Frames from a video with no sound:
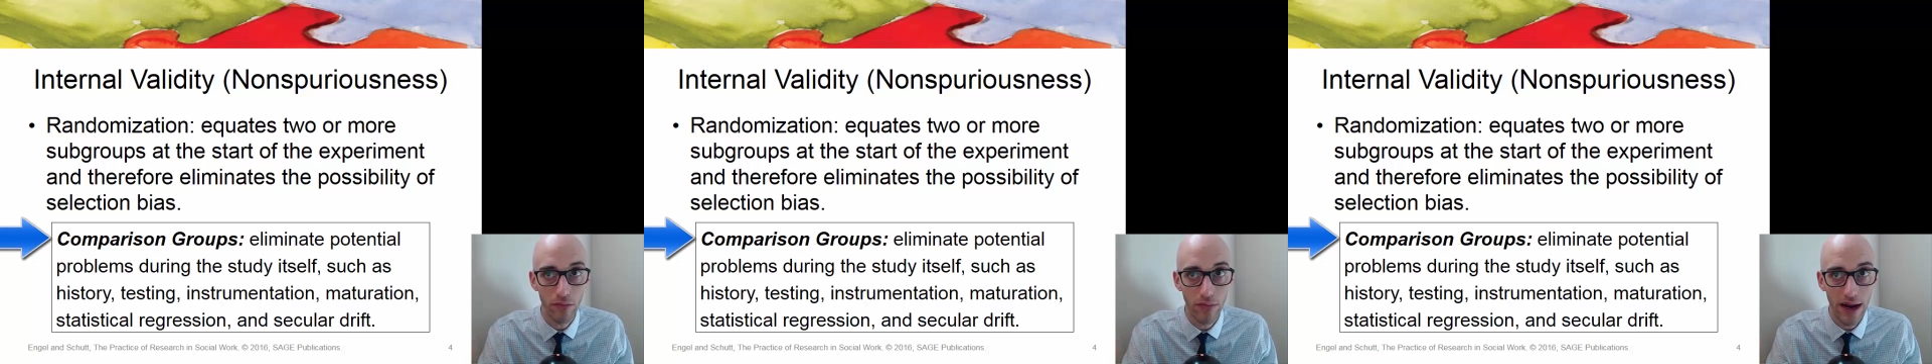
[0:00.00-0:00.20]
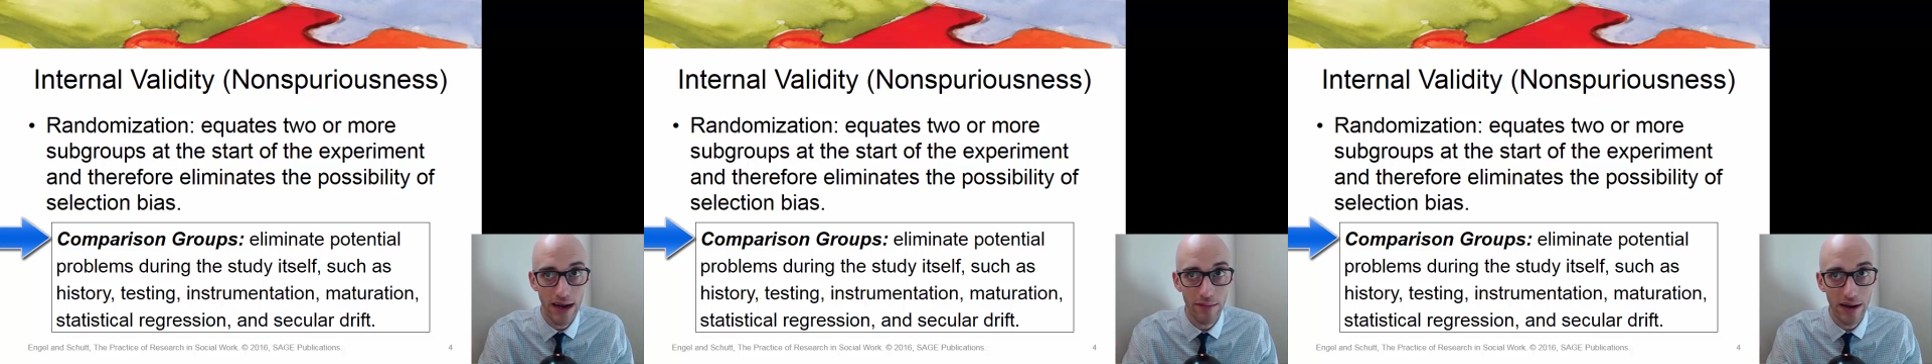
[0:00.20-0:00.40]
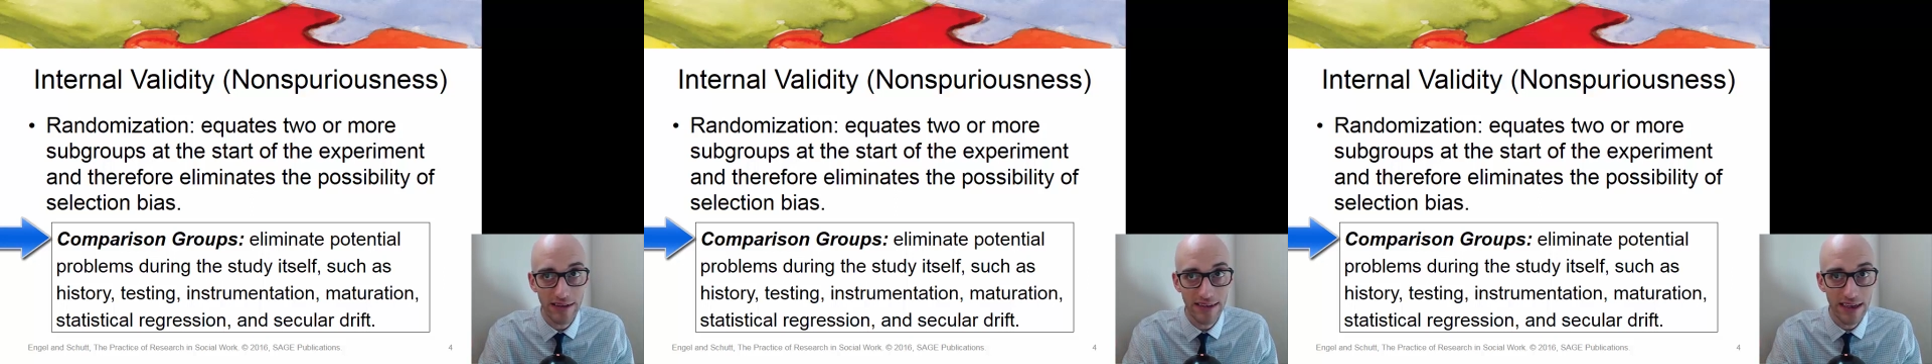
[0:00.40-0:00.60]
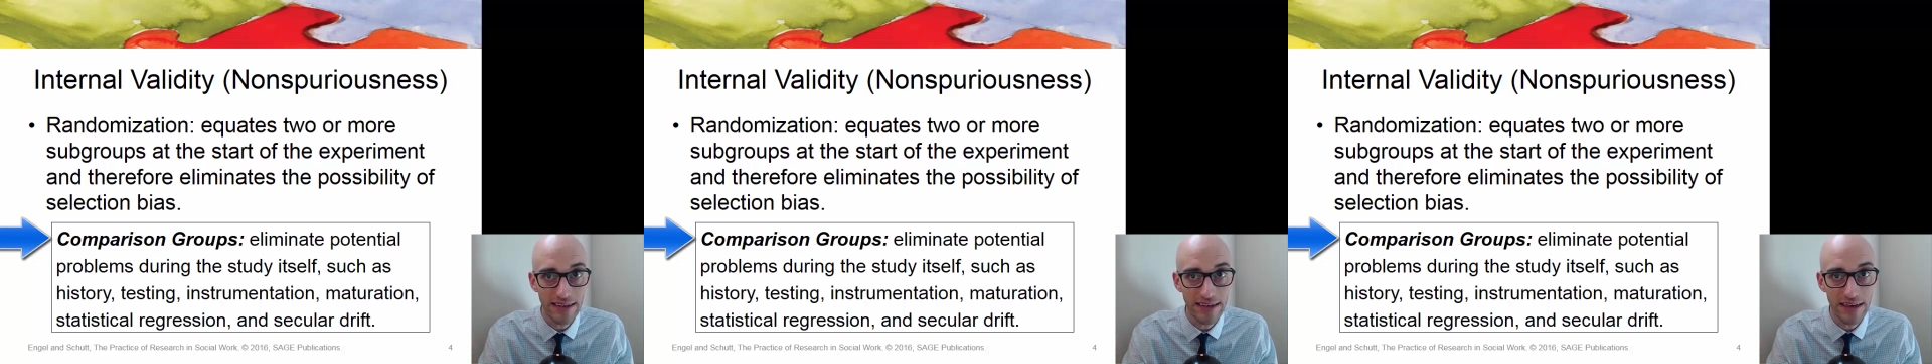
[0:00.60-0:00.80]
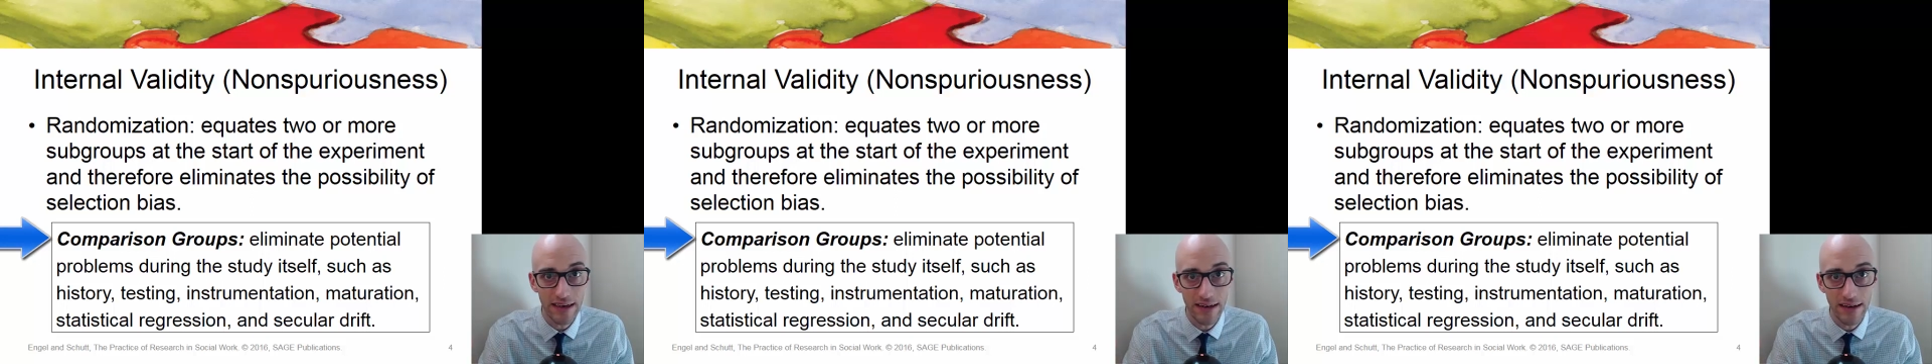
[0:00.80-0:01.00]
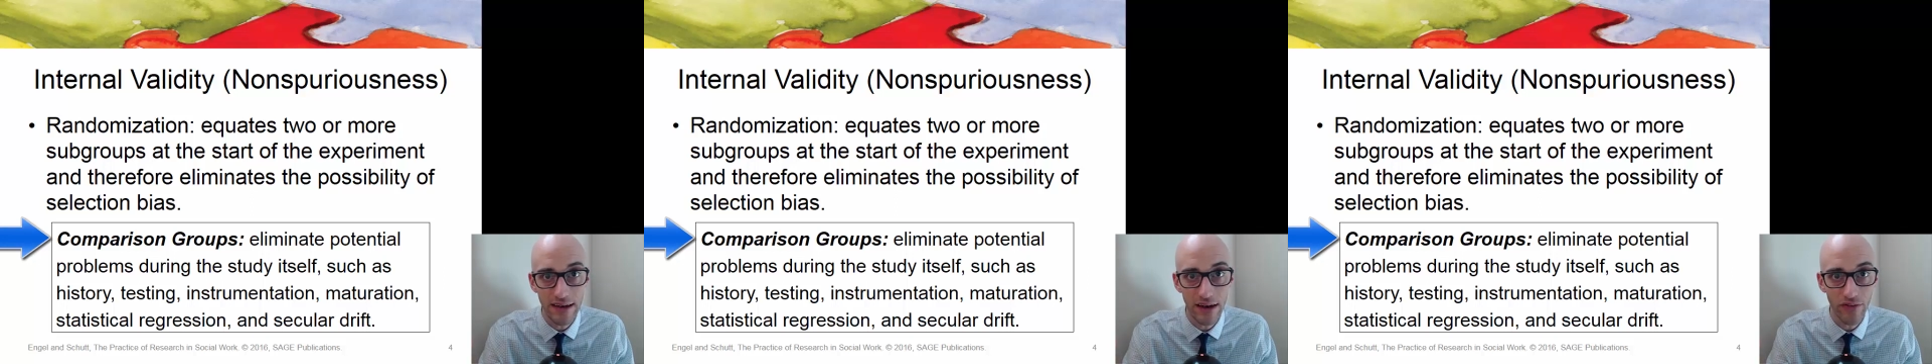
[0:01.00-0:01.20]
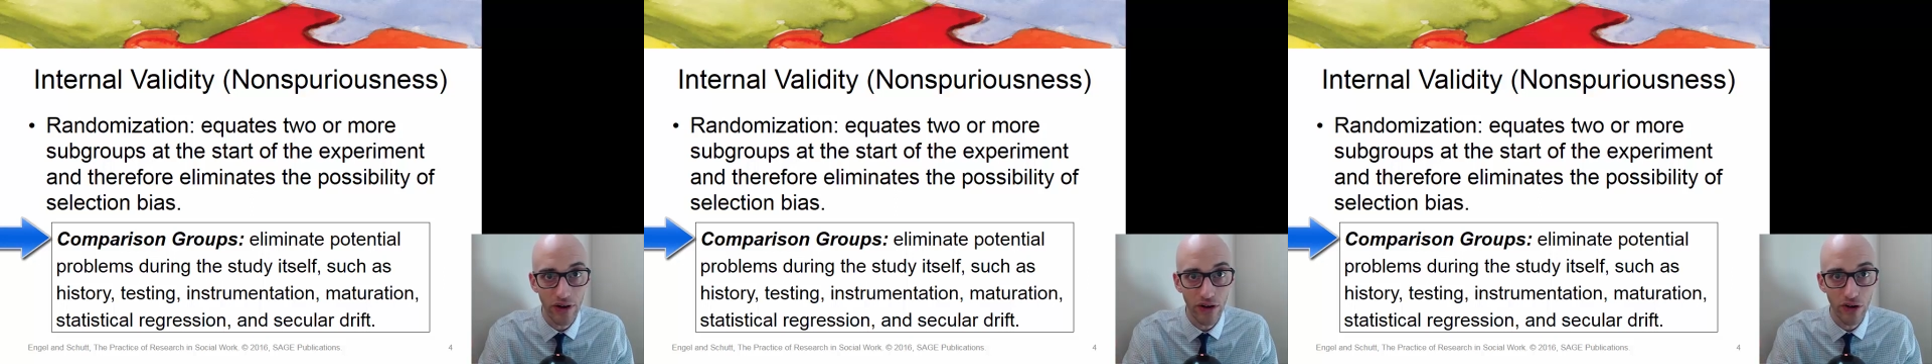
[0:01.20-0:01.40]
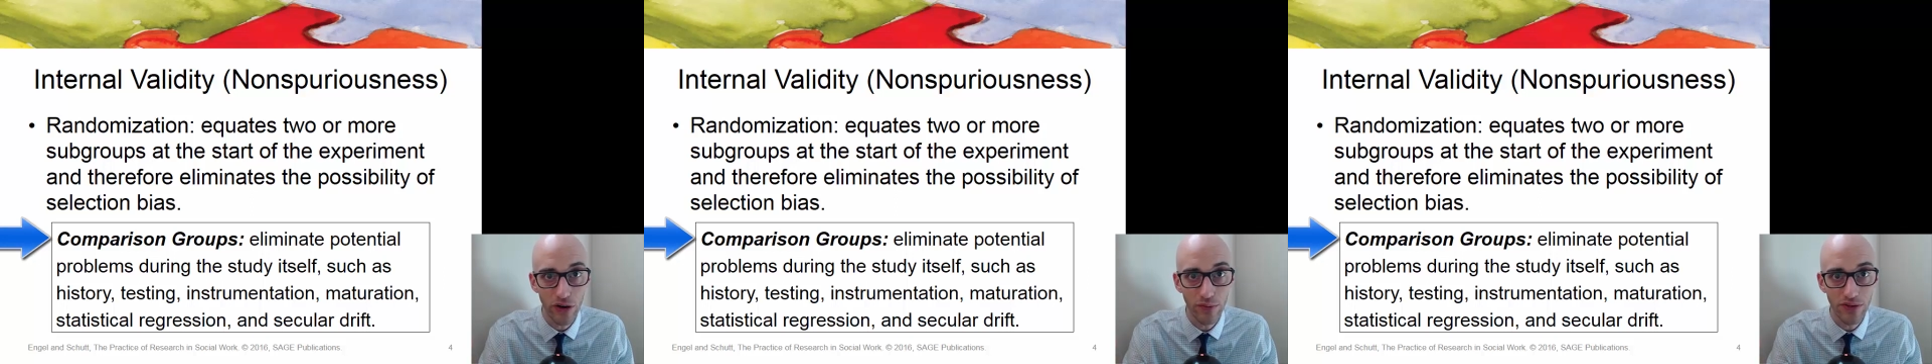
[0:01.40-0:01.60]
randomization into
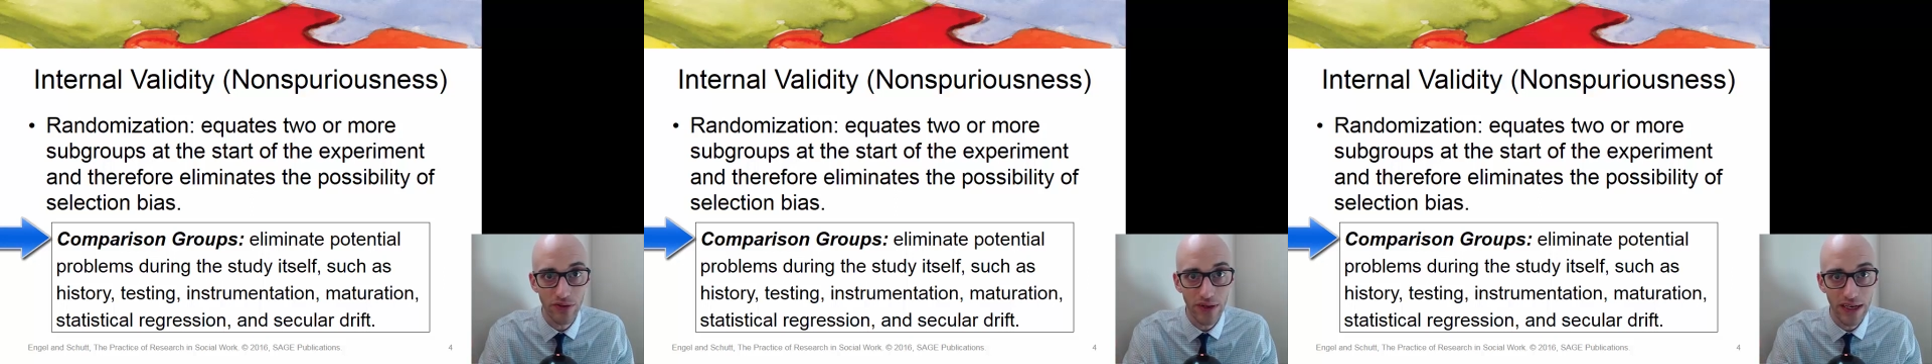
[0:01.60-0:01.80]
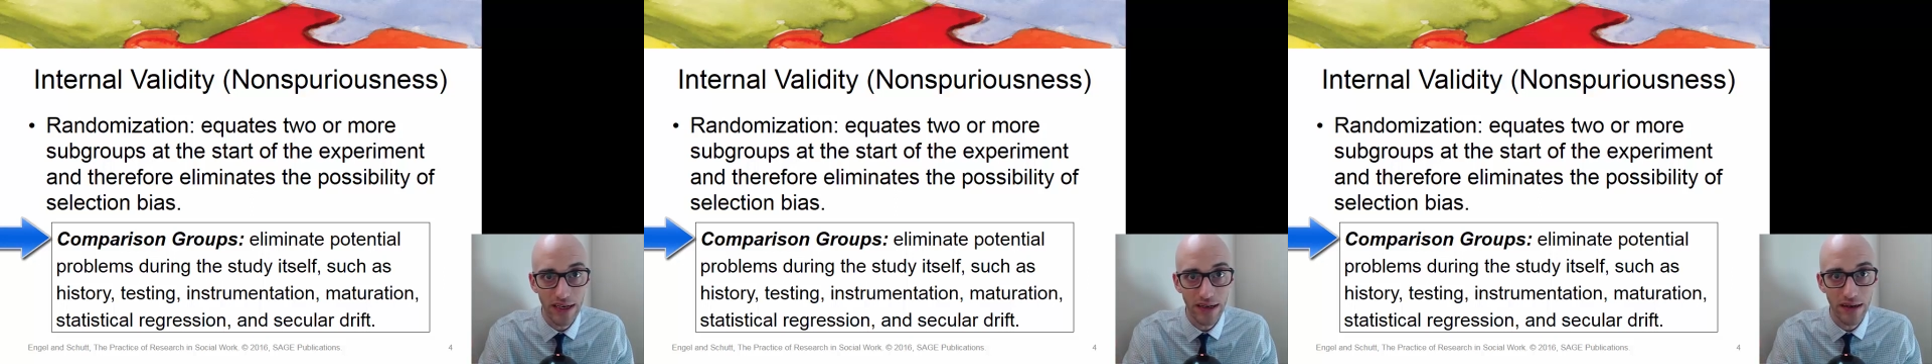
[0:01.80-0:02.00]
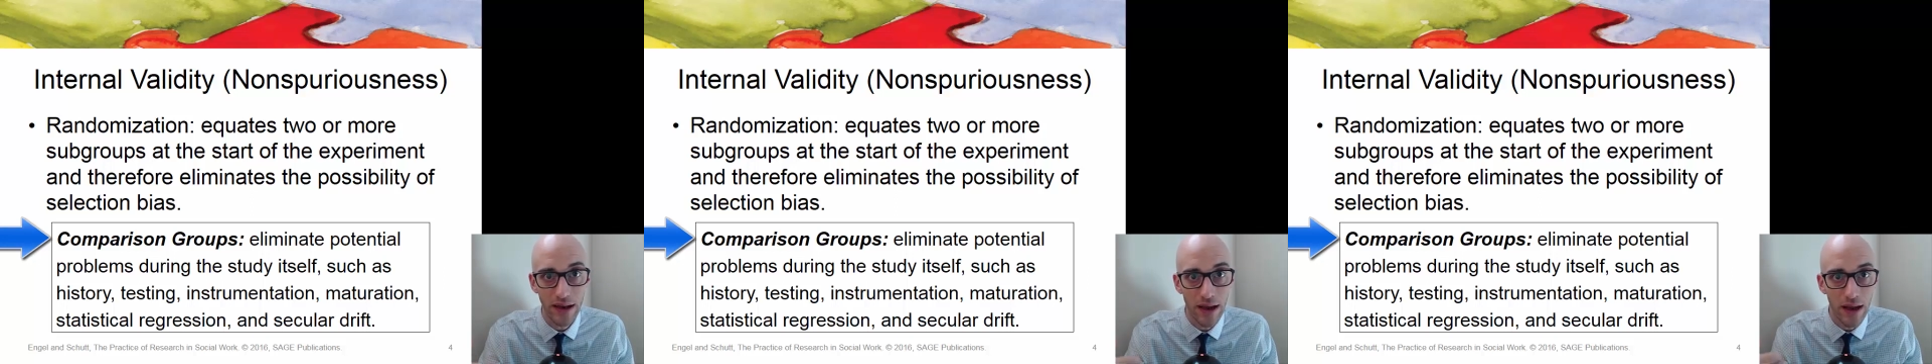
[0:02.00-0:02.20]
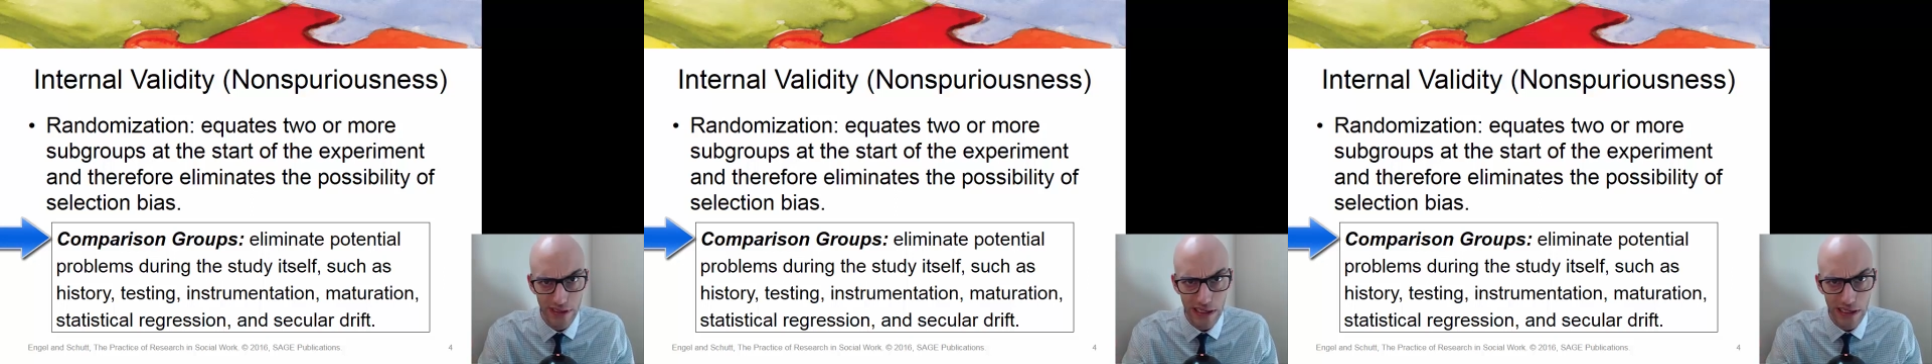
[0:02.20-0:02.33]
different groups, we can